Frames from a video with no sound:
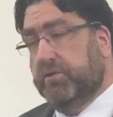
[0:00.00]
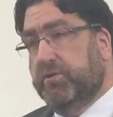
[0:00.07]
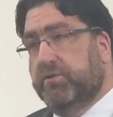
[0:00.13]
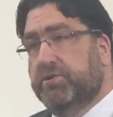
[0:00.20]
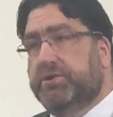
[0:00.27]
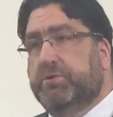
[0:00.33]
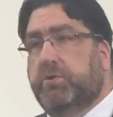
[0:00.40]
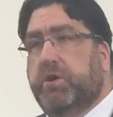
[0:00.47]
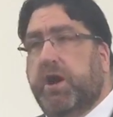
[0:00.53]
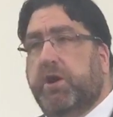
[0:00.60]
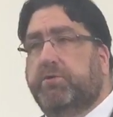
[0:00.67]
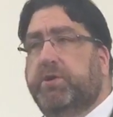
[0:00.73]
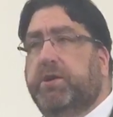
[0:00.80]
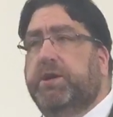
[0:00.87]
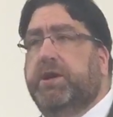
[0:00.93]
those who are
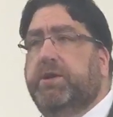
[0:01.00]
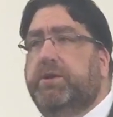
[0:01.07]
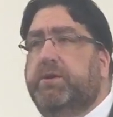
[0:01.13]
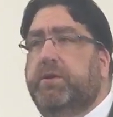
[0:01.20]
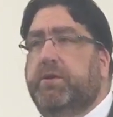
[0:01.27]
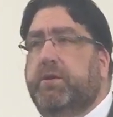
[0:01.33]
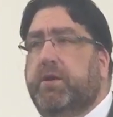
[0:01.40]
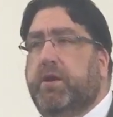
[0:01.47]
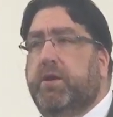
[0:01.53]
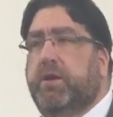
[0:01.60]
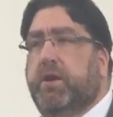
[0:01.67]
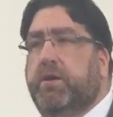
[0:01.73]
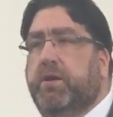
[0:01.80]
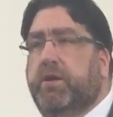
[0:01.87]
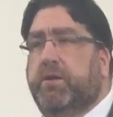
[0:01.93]
elderly
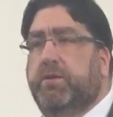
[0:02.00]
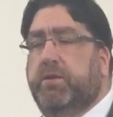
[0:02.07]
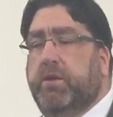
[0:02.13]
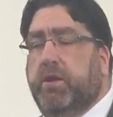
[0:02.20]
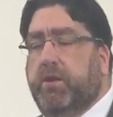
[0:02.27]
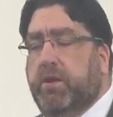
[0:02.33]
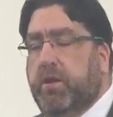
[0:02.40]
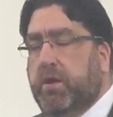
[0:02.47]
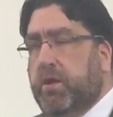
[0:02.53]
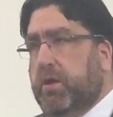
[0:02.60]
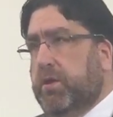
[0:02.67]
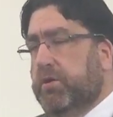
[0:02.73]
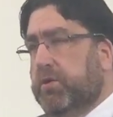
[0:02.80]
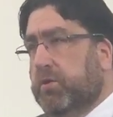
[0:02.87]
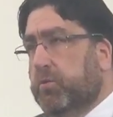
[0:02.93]
and
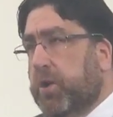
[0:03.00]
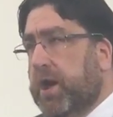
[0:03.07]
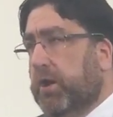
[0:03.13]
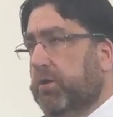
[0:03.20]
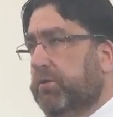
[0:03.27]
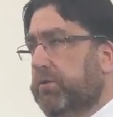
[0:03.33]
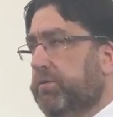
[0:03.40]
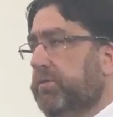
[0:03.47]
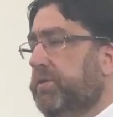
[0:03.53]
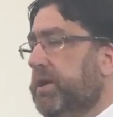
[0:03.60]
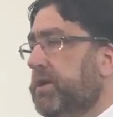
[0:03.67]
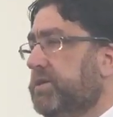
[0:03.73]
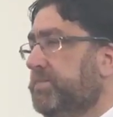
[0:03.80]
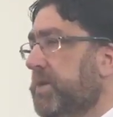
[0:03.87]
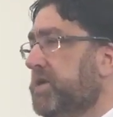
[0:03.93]
not well,
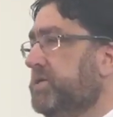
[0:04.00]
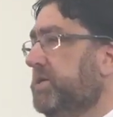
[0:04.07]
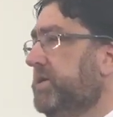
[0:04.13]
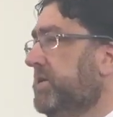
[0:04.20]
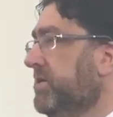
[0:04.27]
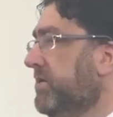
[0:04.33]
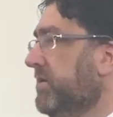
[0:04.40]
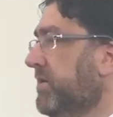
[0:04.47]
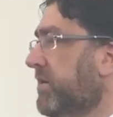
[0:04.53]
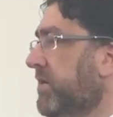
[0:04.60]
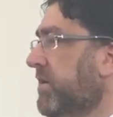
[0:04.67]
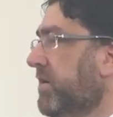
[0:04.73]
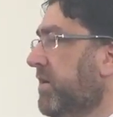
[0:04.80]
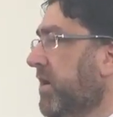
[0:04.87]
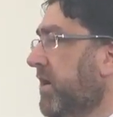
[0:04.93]
they especially
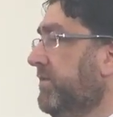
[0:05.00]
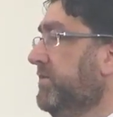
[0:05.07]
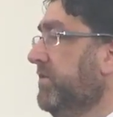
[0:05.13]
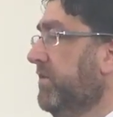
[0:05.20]
have to